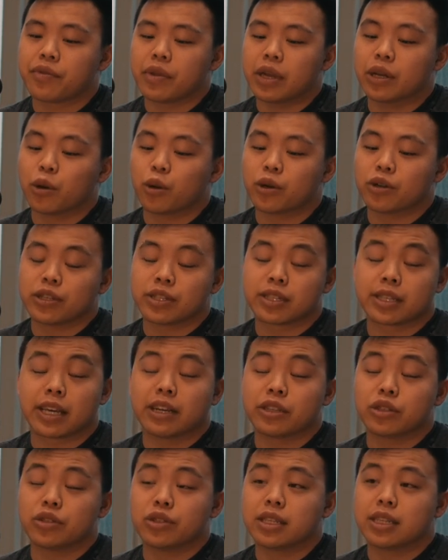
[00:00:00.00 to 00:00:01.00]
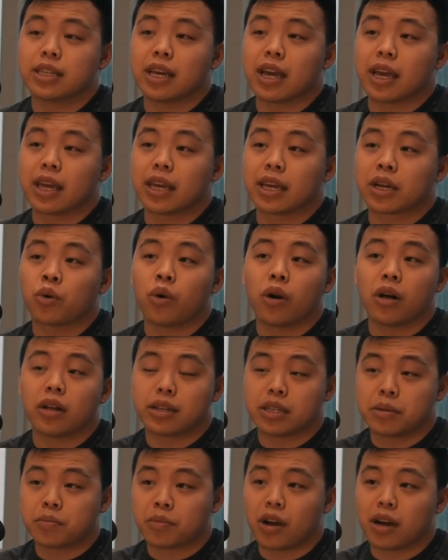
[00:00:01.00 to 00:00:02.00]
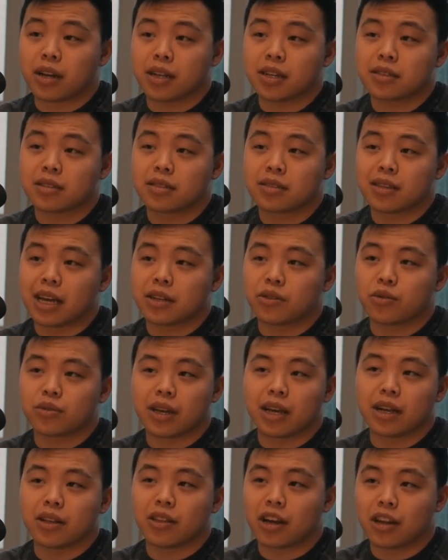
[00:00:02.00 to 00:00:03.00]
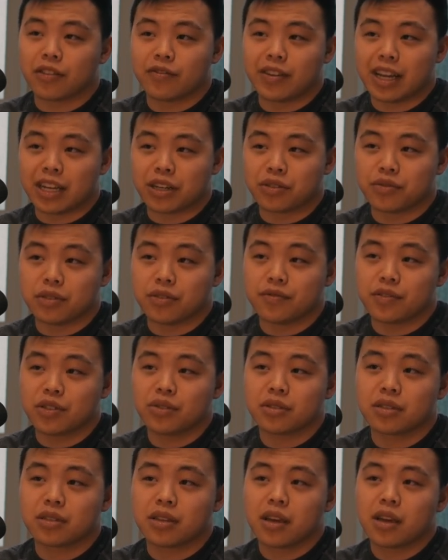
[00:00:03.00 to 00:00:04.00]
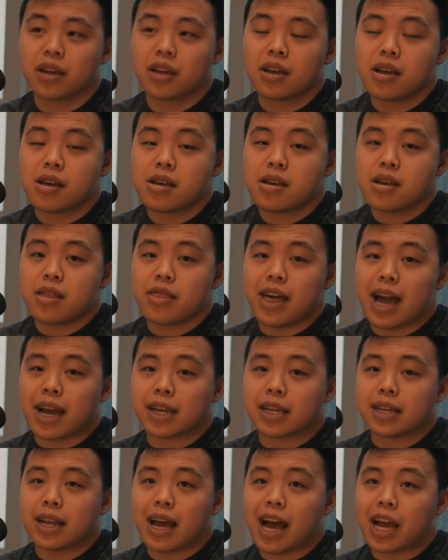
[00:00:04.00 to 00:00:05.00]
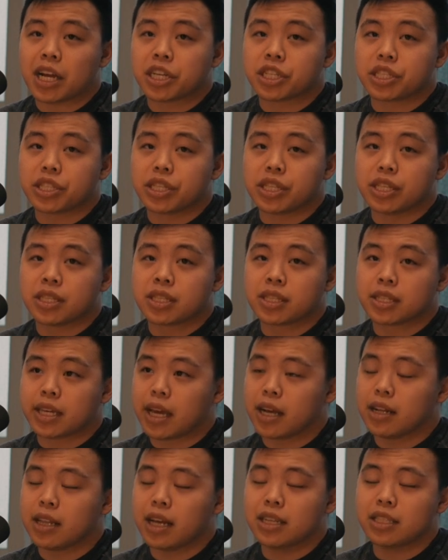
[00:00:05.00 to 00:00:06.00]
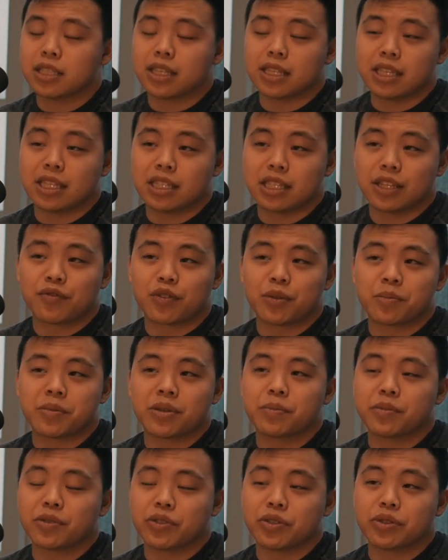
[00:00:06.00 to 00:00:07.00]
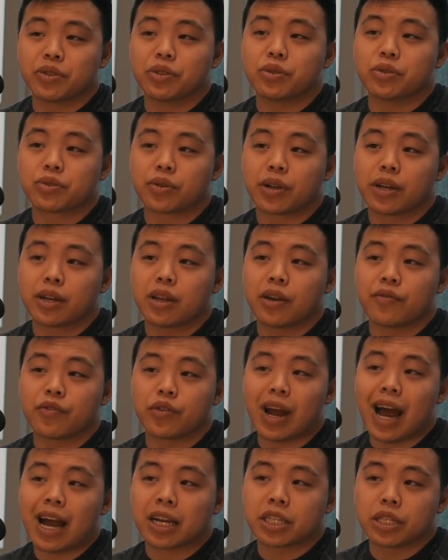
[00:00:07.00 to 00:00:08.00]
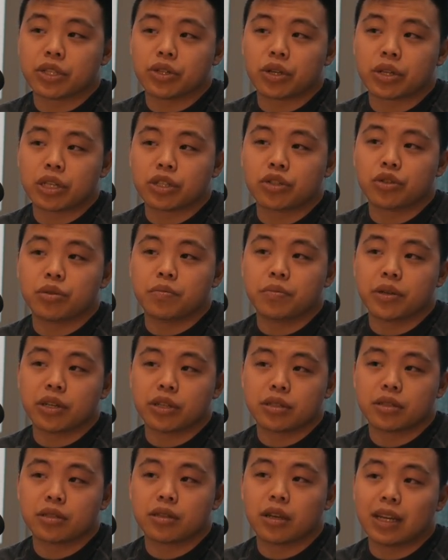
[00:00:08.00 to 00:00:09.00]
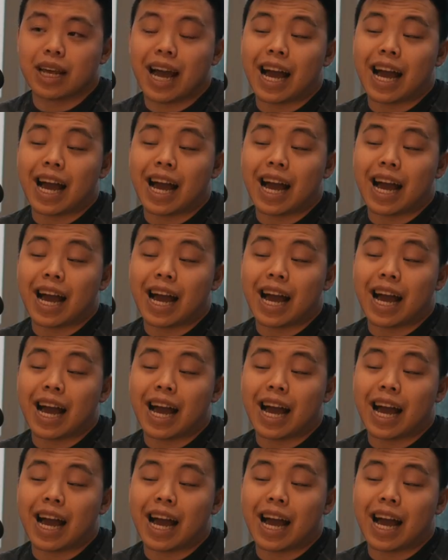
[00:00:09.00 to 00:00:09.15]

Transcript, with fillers: in order to scale, you need a quality product that don't get a lot of negative reviews. That can actually scale, and it's easy for people to use, right? If you're actually looking to build an